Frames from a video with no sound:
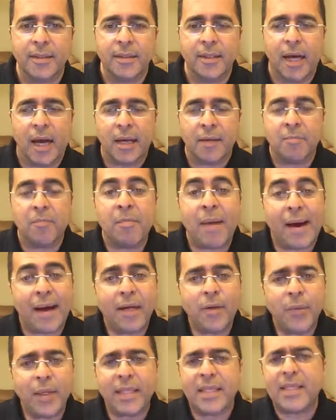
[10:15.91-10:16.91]
And
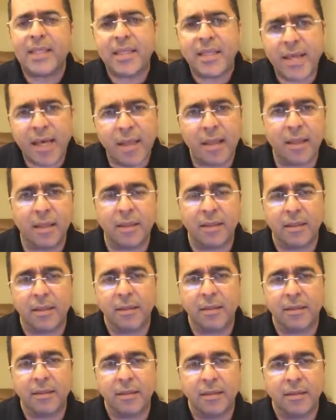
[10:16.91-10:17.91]
man will kill.
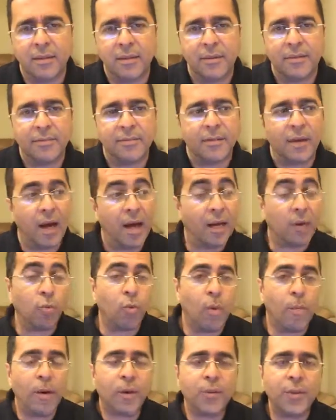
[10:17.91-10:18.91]
And
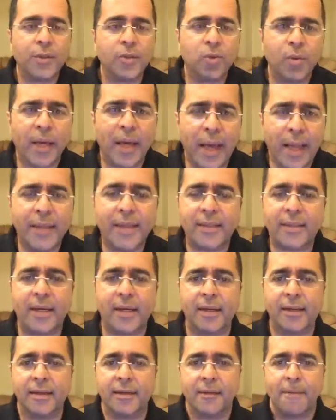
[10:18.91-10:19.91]
woman will do
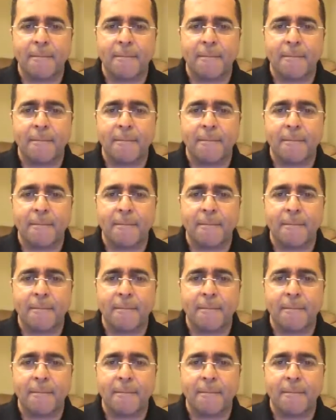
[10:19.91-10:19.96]
anything.